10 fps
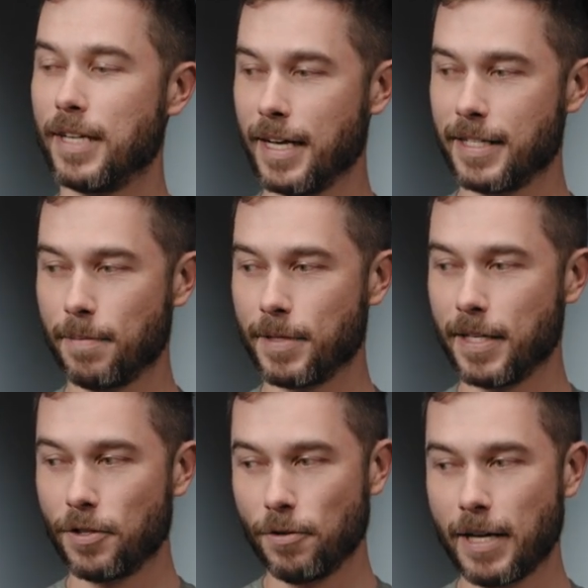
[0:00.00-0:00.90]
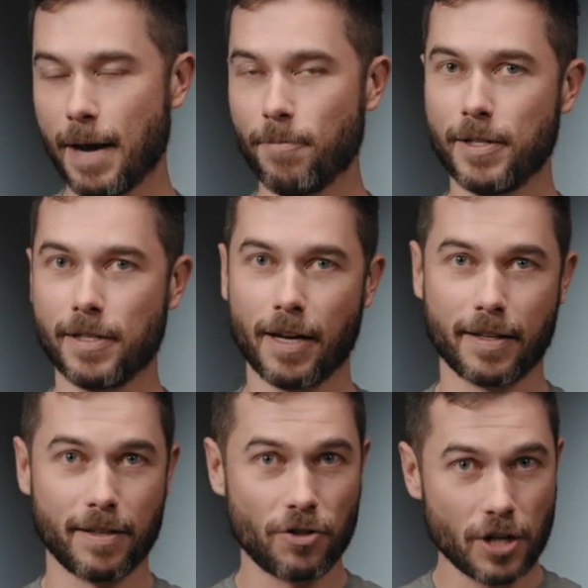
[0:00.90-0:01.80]
DSMC2 cameras
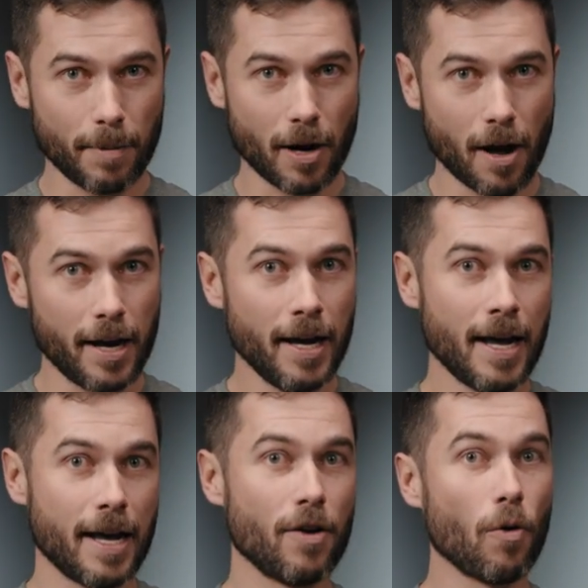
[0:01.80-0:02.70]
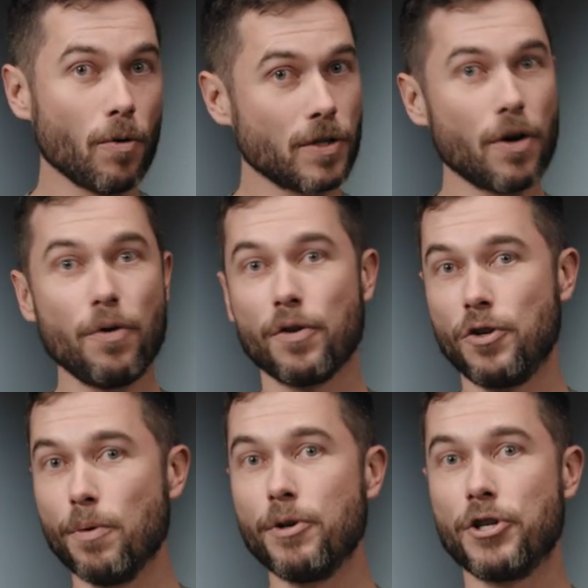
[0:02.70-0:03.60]
like this Gemini, and also the
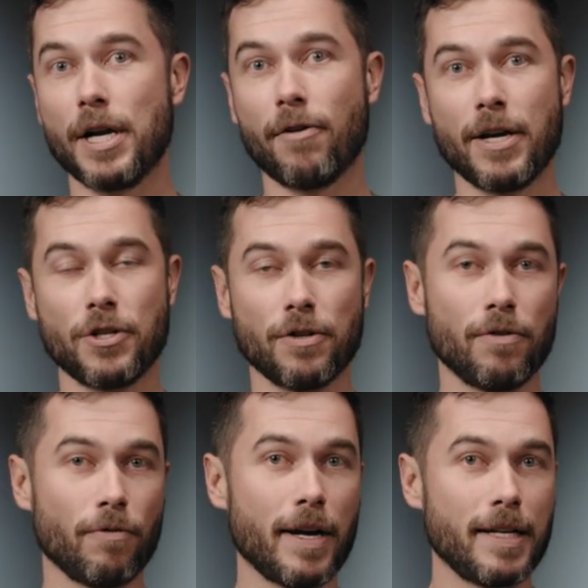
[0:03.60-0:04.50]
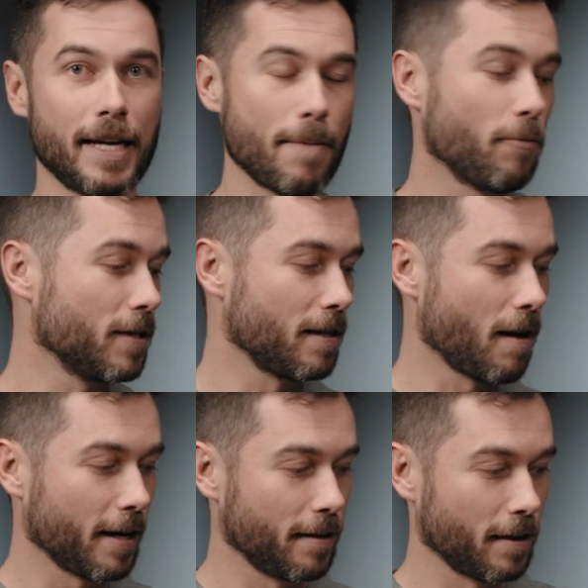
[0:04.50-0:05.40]
newer generation RED cameras
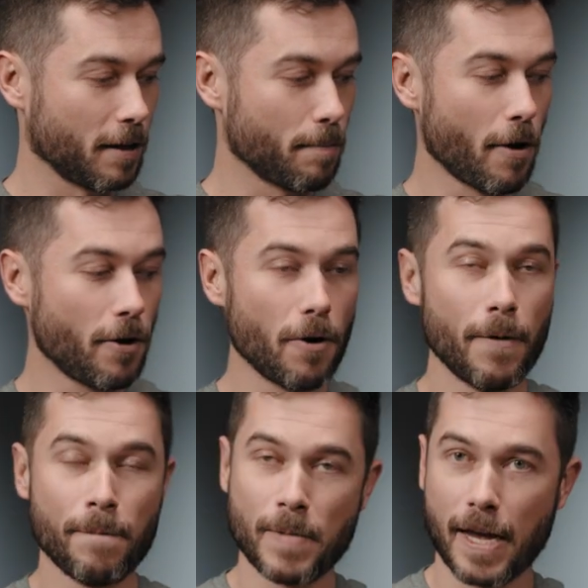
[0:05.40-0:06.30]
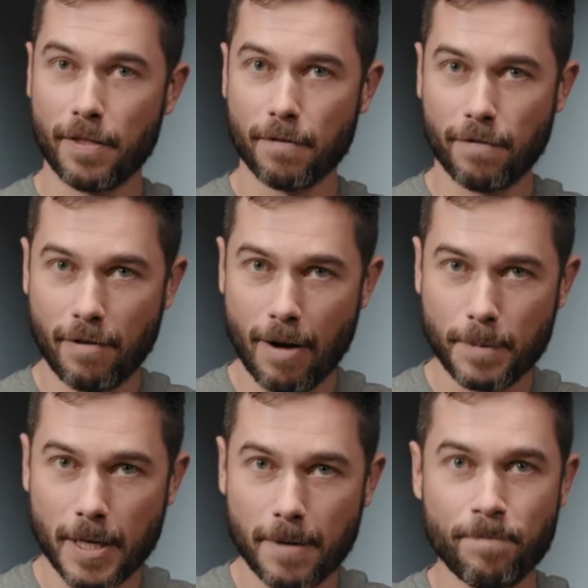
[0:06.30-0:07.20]
like the Komodo and the
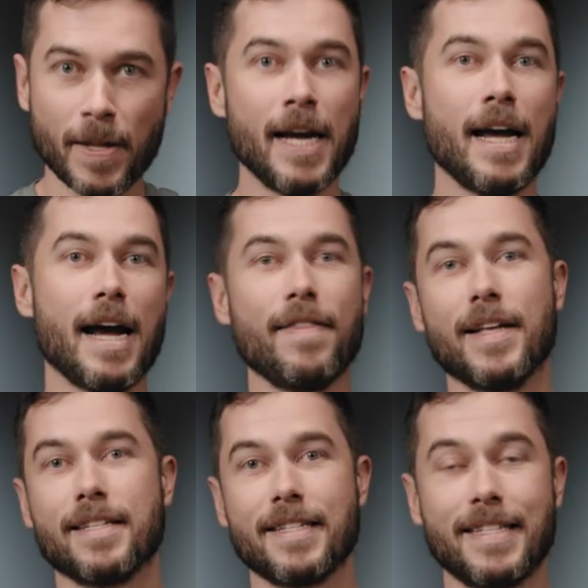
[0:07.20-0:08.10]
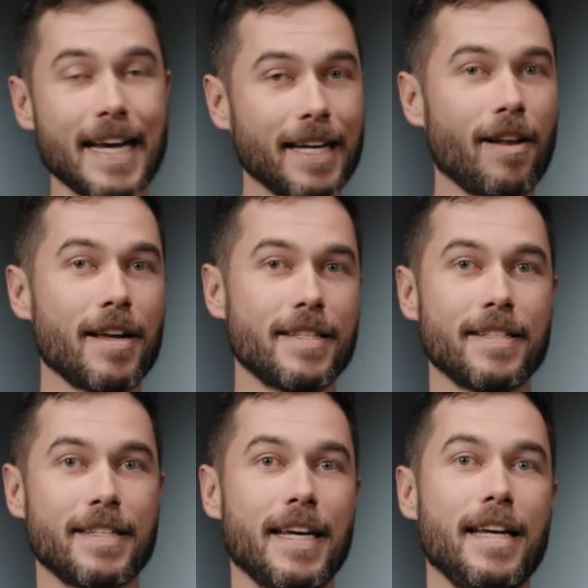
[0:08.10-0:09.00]
V-Raptor. And there's a second
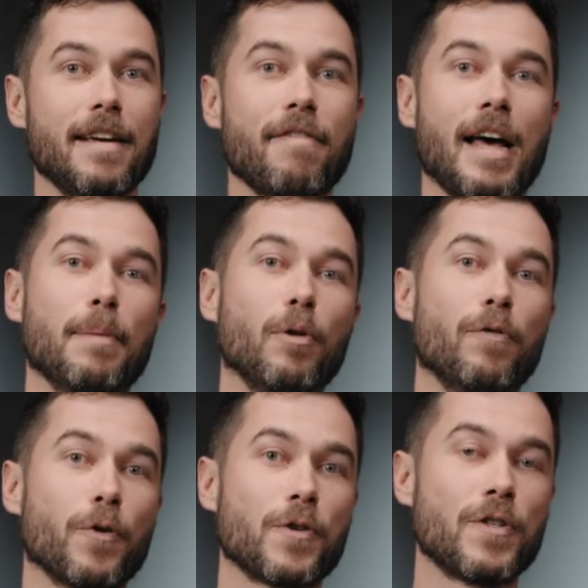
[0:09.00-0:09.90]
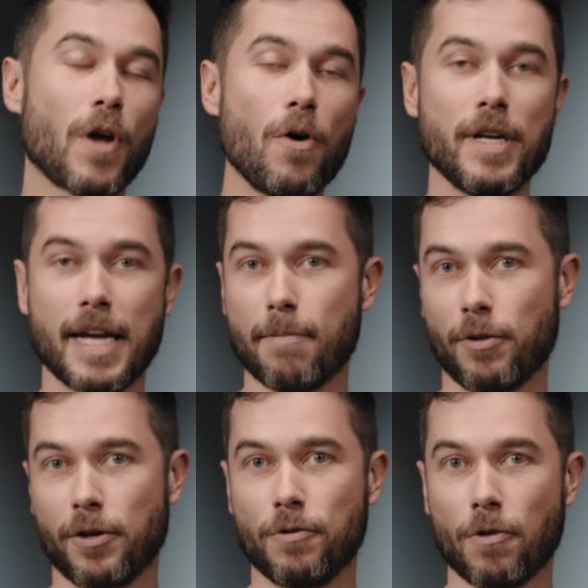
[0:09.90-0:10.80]
license key available for Sony
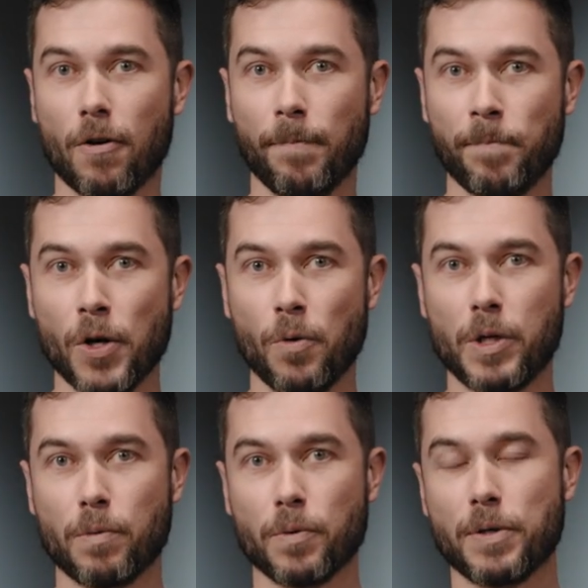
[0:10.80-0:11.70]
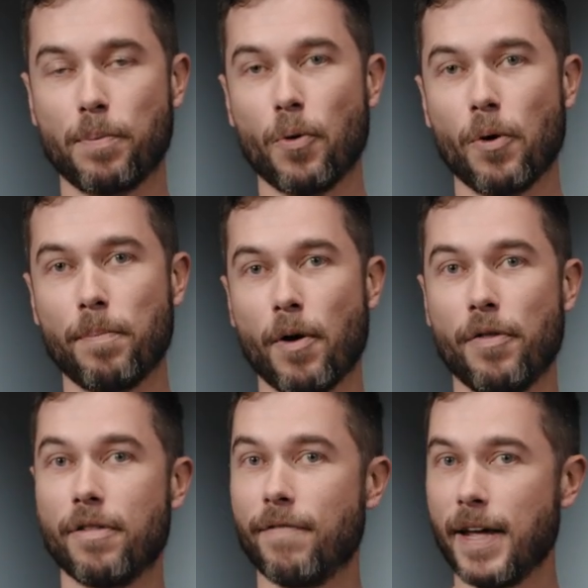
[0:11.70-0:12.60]
camera control, which will support
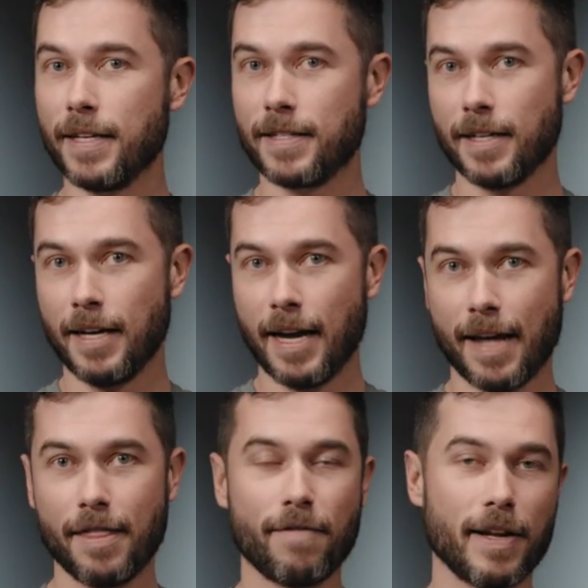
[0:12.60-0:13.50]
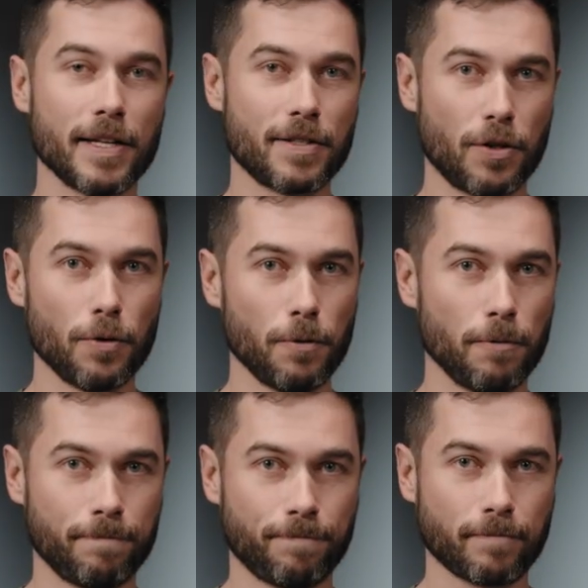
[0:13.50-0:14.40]
both the Venice and the Venice 2.
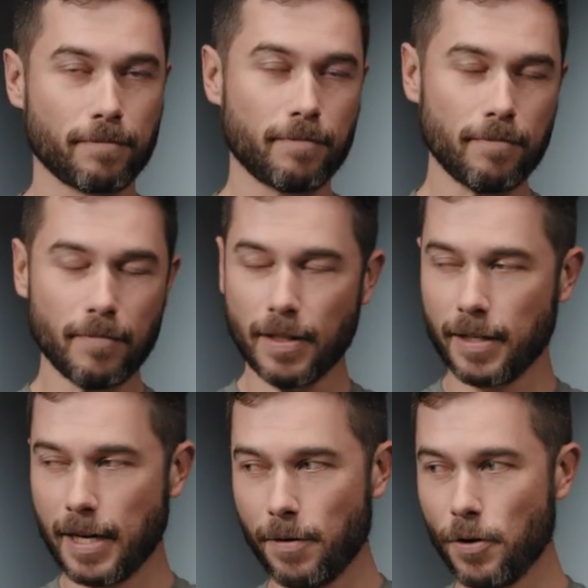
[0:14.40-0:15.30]
Now,